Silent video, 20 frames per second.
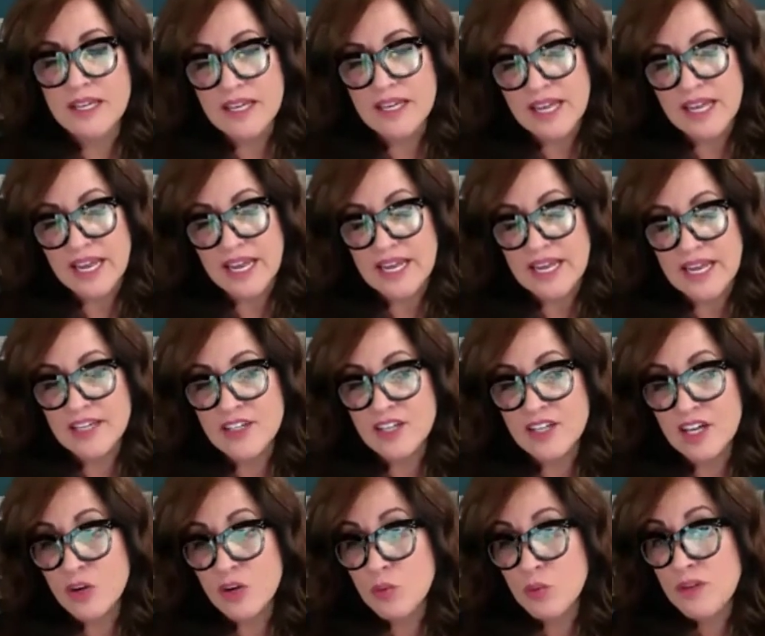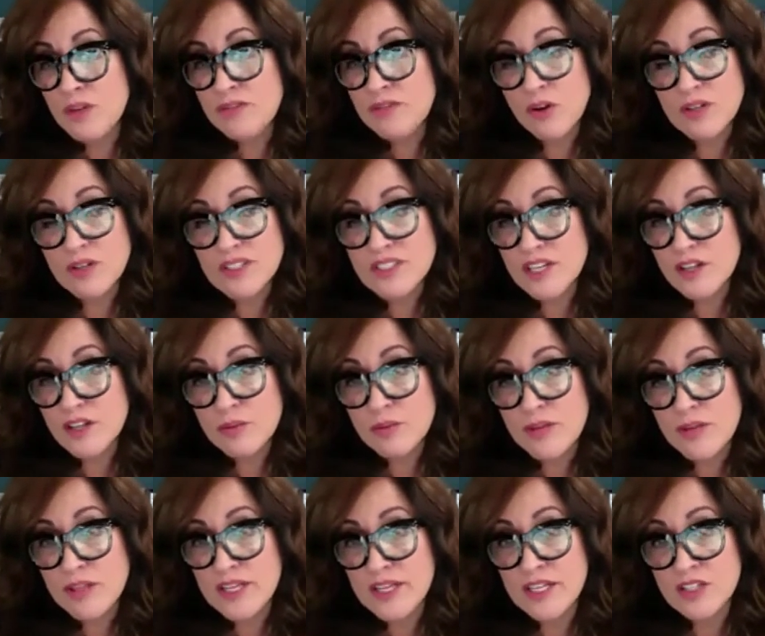And we focus on
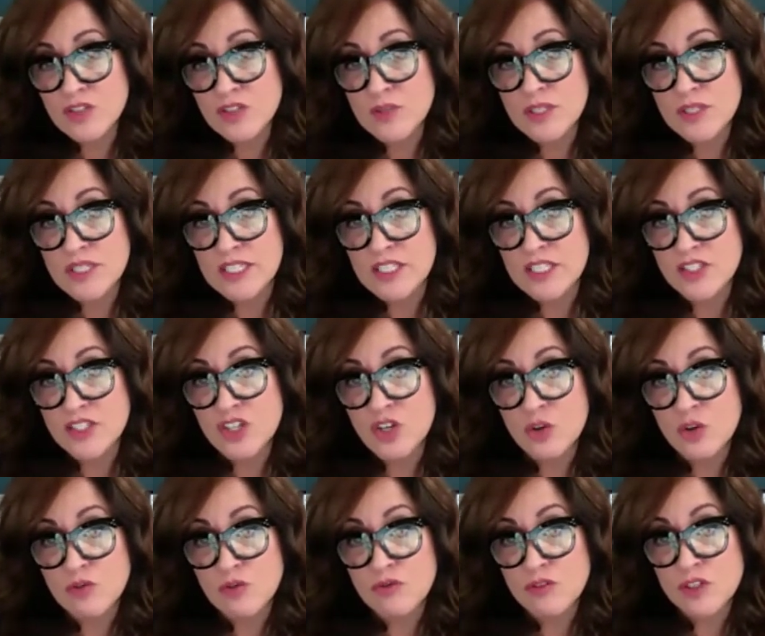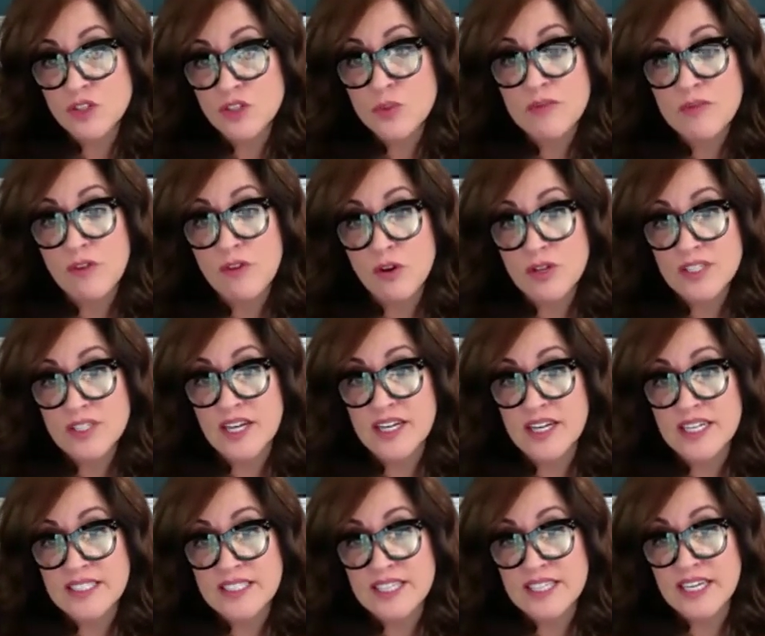three things, really. So first, we focus
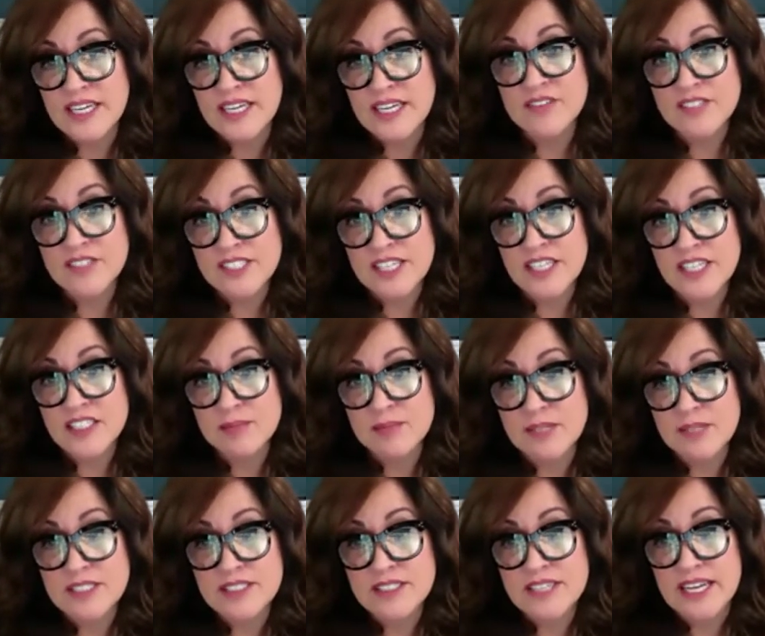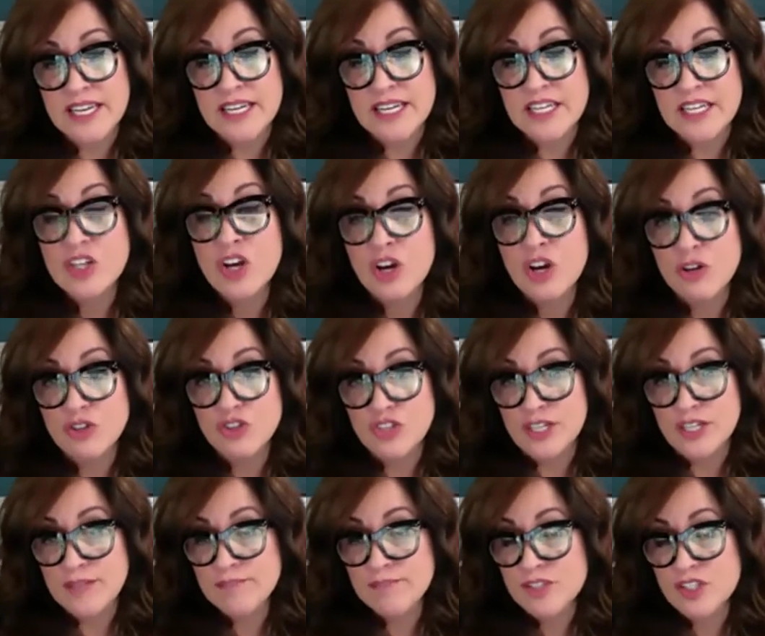on executive assessments and
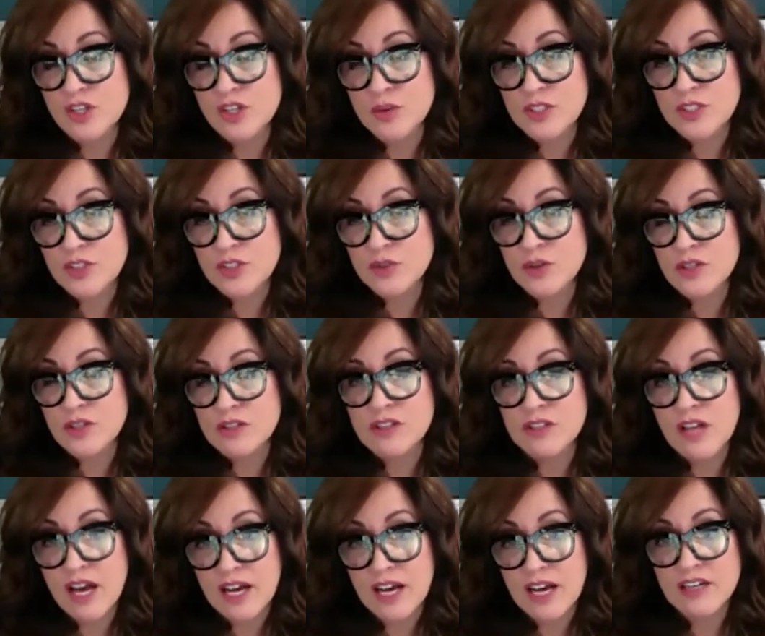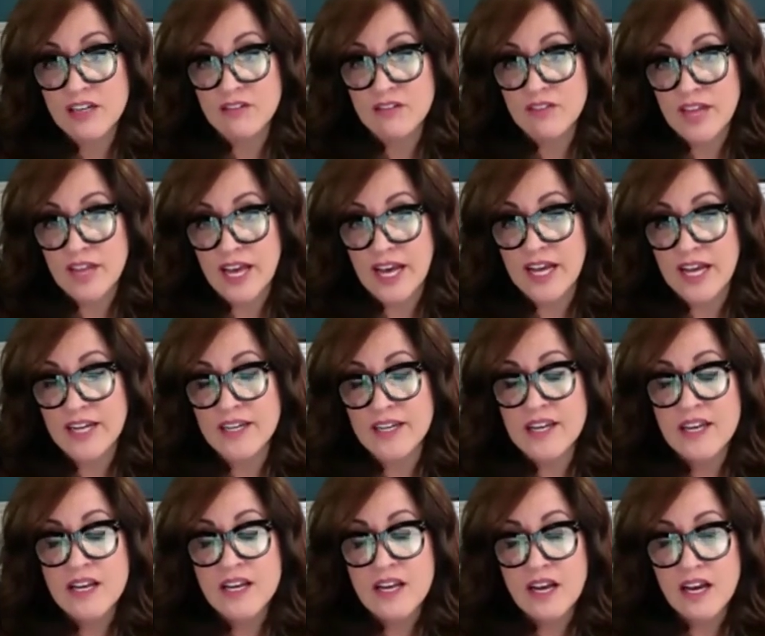coaching. So we do a lot of that,
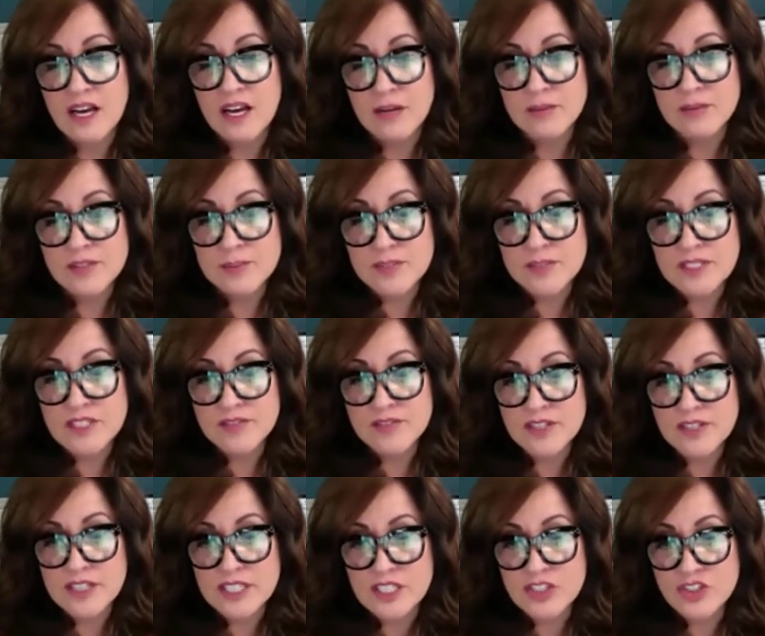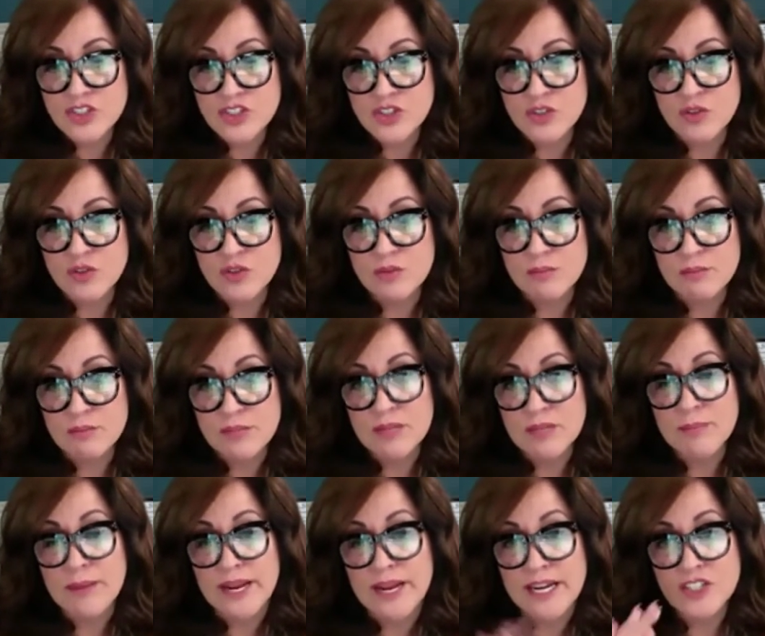specifically to
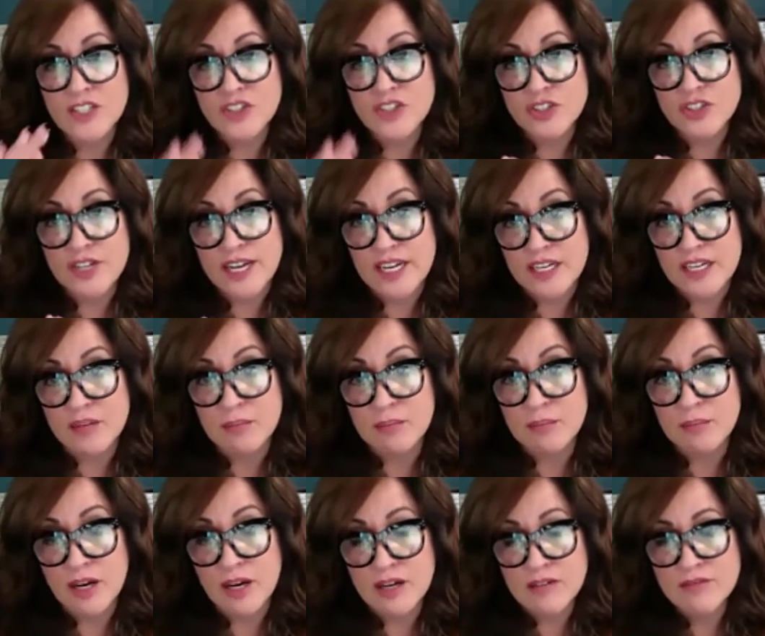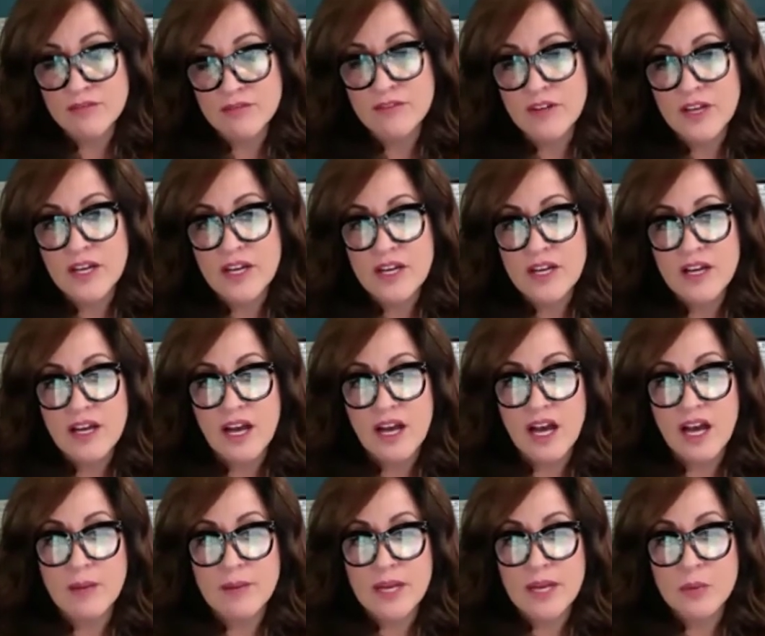mid-manager and above.
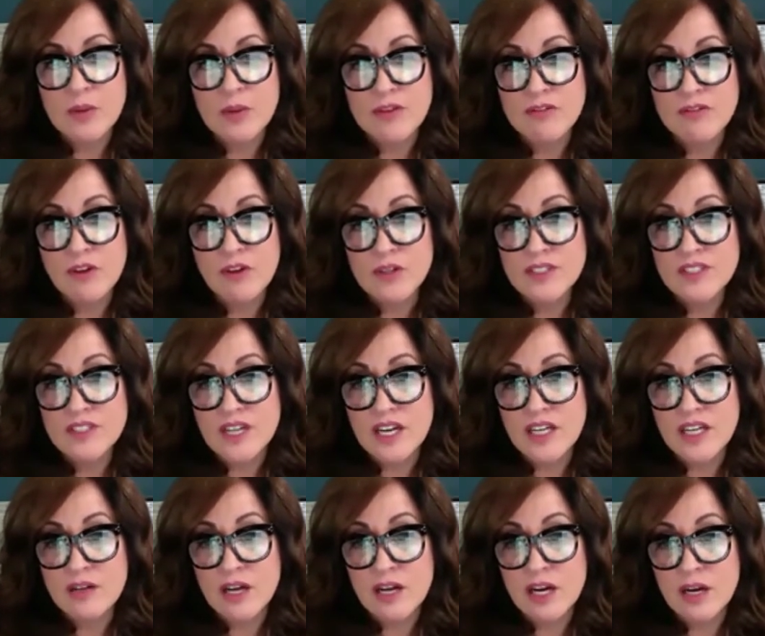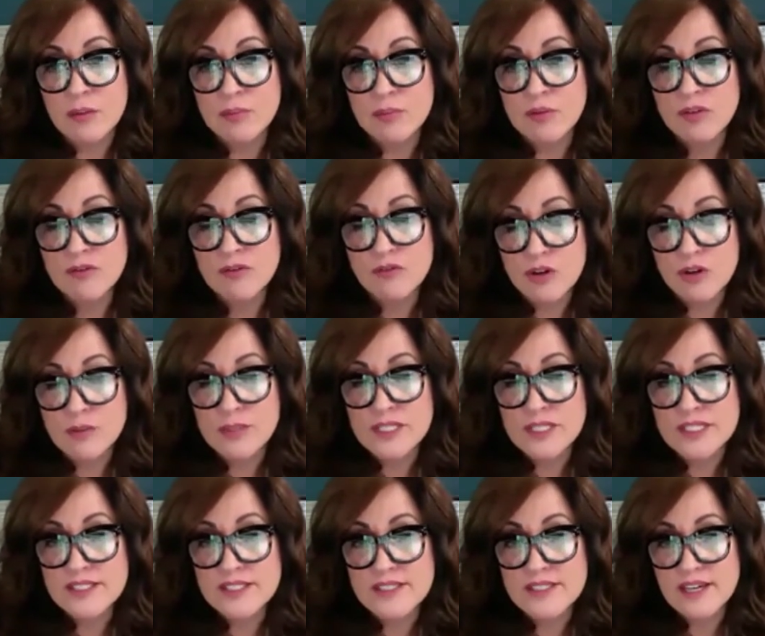And we focus on
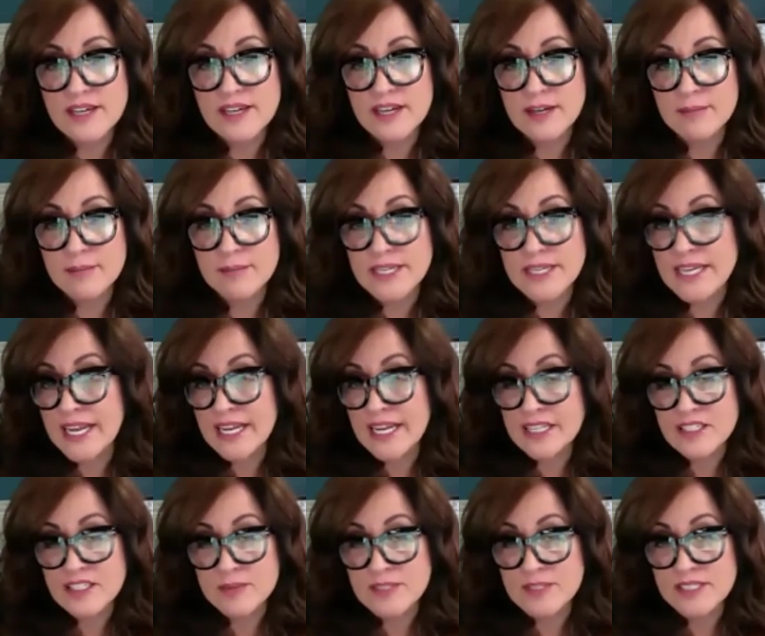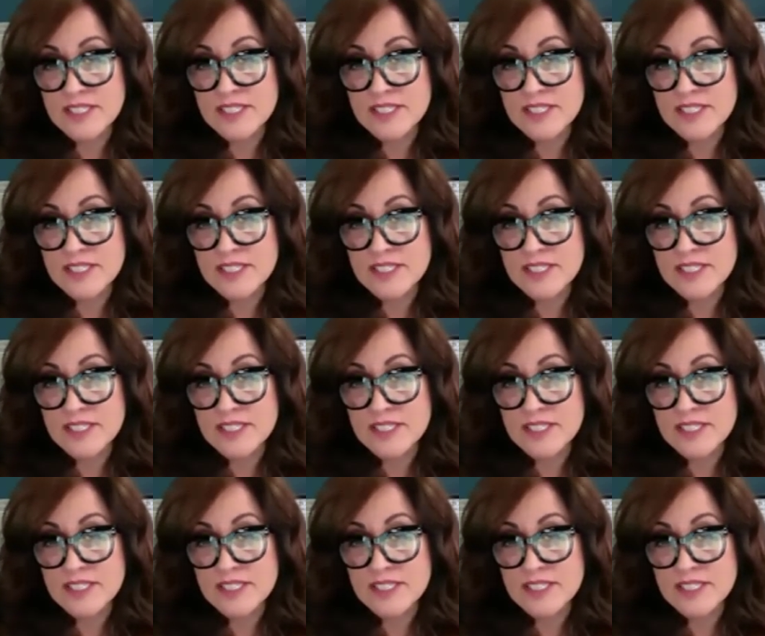performance enhancements and